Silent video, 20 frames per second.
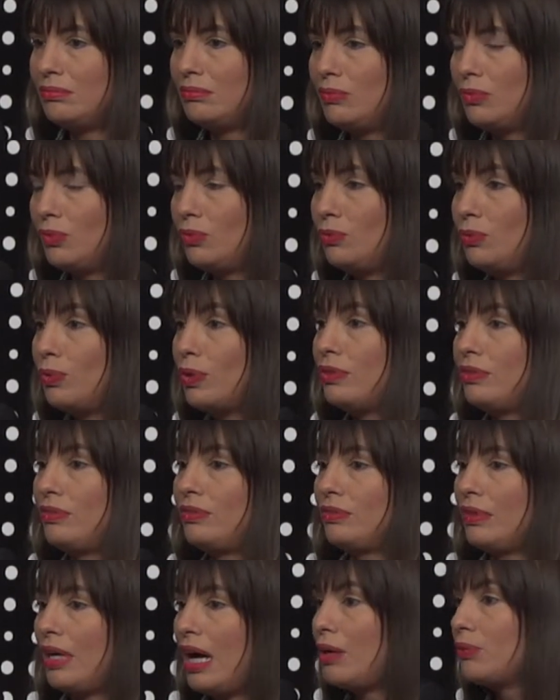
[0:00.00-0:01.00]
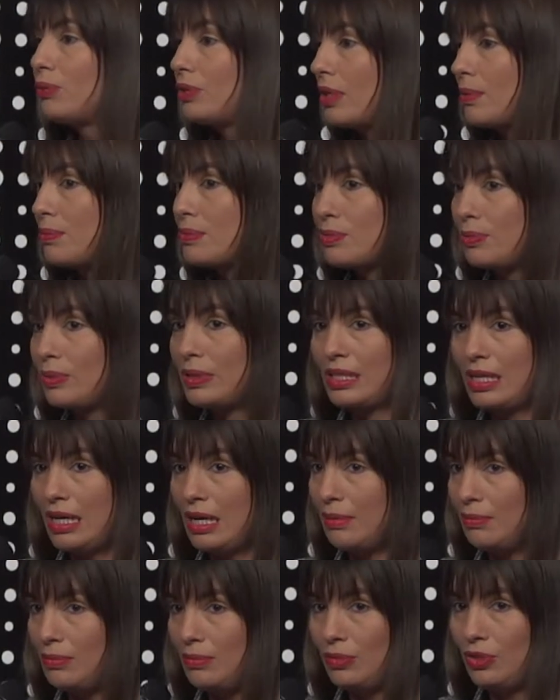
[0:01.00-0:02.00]
what outcomes will
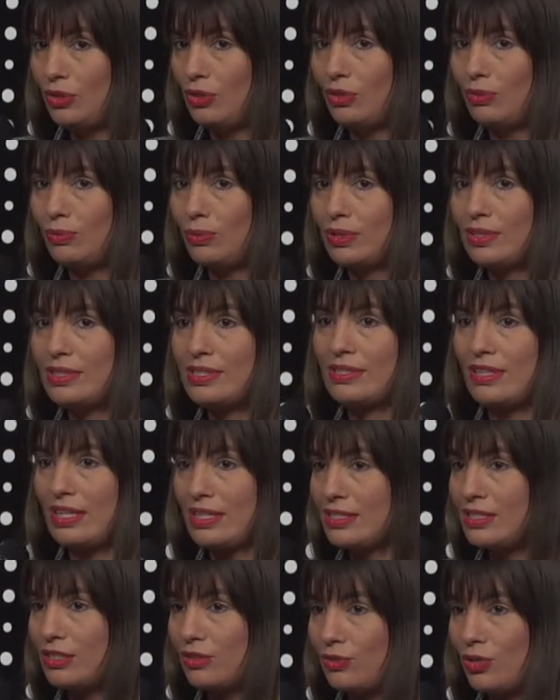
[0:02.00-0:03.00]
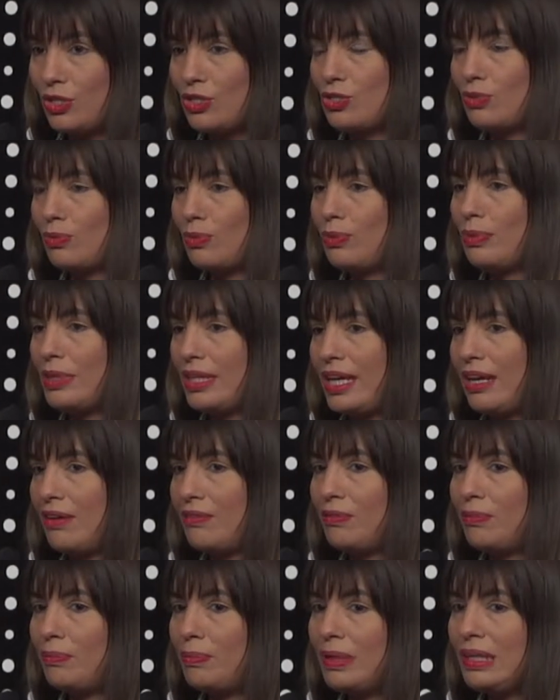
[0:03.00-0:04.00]
come, you know, what stress situation we will have.
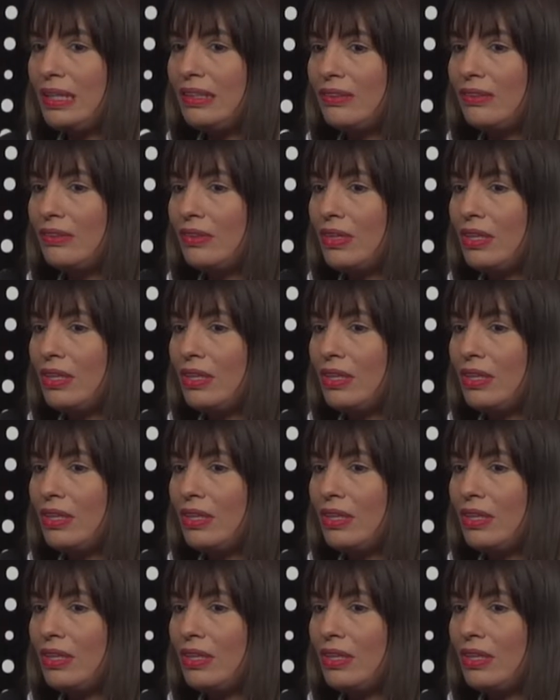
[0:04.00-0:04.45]
But